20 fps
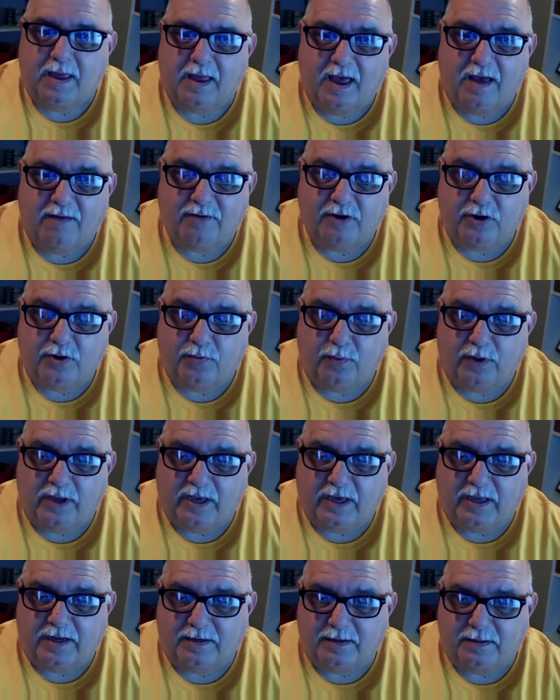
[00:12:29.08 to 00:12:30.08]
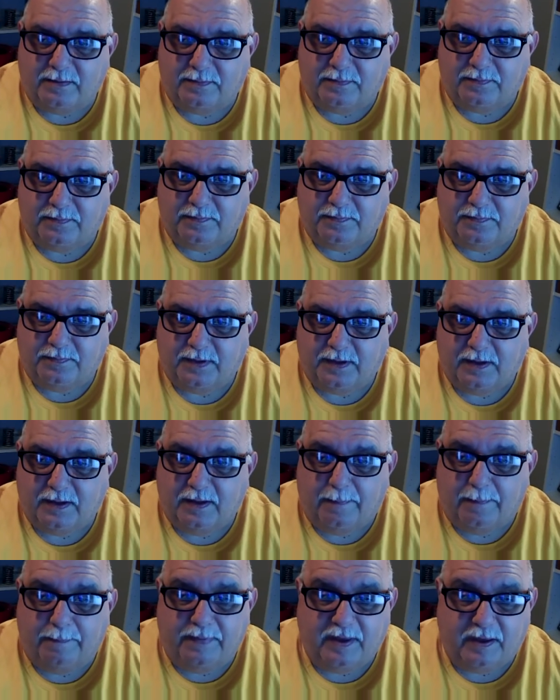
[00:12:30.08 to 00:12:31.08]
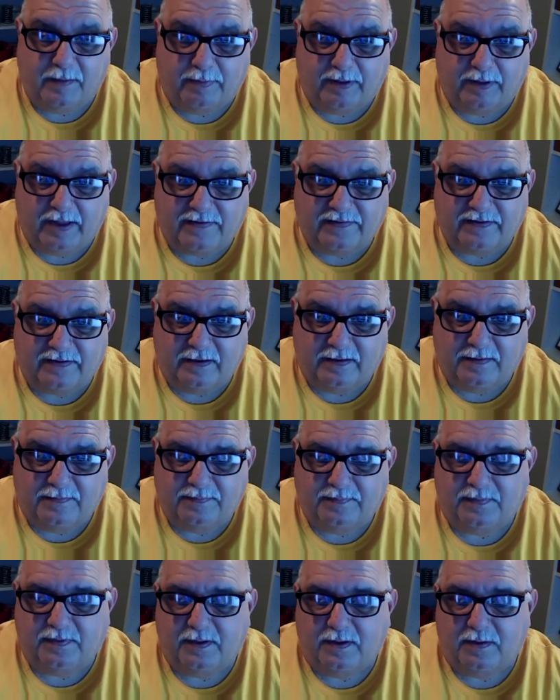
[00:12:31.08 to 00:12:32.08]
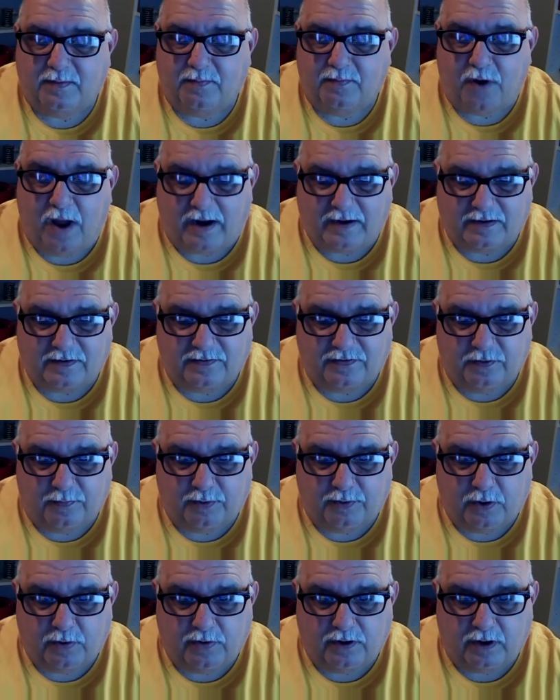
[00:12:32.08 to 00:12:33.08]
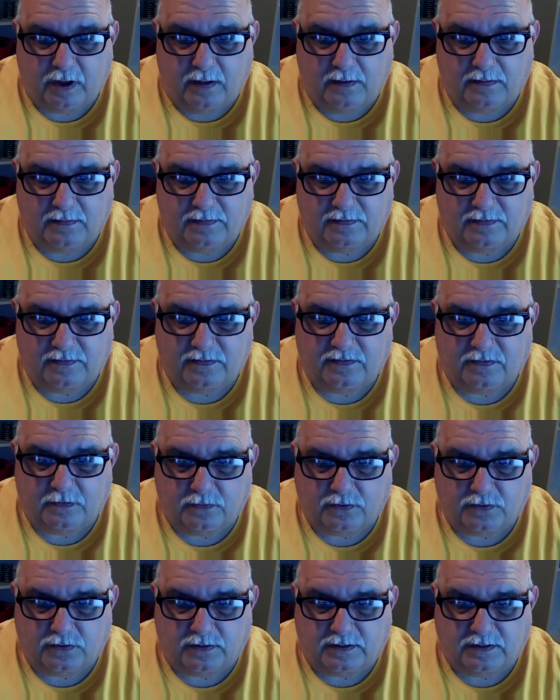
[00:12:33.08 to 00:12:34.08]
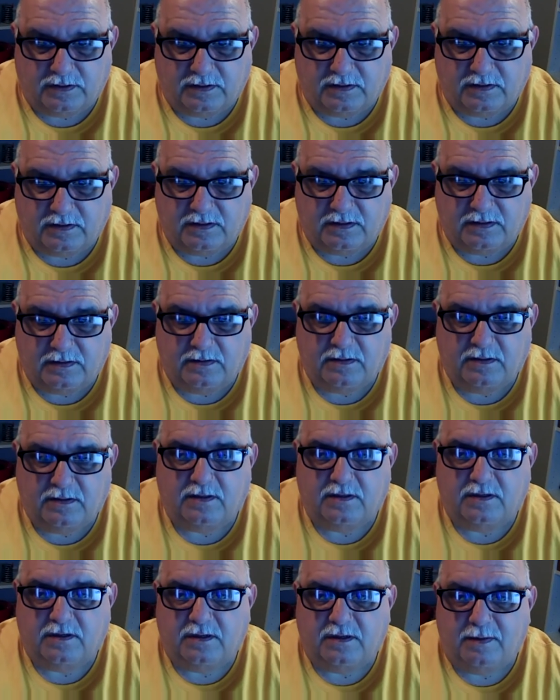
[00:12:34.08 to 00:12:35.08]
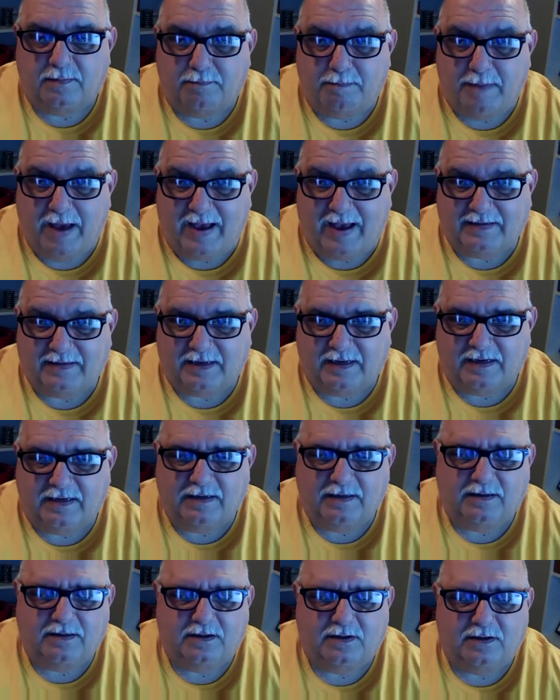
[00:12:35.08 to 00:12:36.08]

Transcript: Have a good weekend. Be a blessing. Practice your protocols, social distancing, masking.